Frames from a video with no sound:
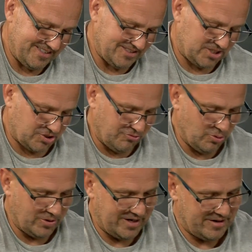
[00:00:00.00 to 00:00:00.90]

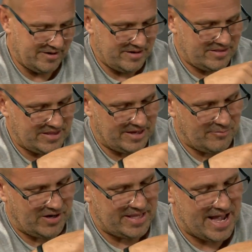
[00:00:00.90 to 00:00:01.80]
screwing thing,
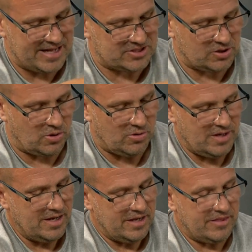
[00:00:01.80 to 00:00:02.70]
but yeah, so
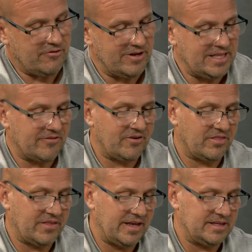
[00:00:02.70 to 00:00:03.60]
they're in different
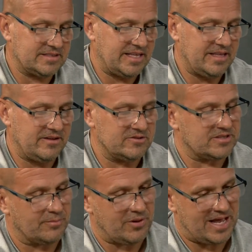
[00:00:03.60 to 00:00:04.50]
things. There's
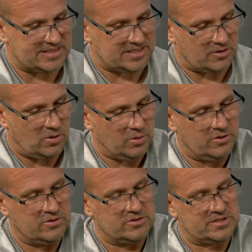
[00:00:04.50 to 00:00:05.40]
the plastic
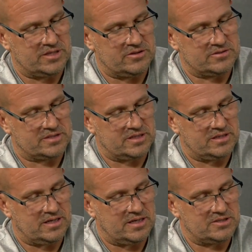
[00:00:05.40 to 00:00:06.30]
holders. There's
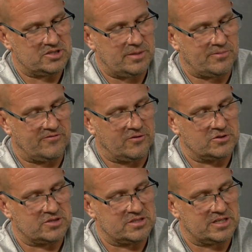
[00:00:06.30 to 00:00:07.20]
the uh, cheaper
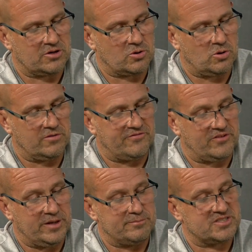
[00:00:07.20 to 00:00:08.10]
versions that are called
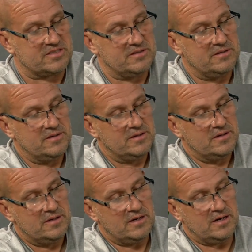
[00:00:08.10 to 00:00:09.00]
flips.
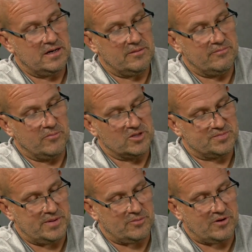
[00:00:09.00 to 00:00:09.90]
Um, most
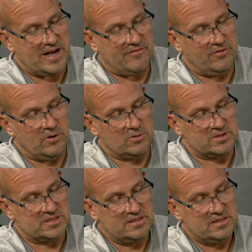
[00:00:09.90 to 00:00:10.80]
people have
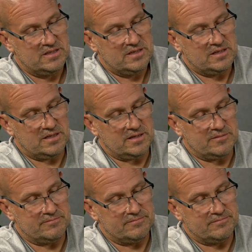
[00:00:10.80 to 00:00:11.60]
those. Um,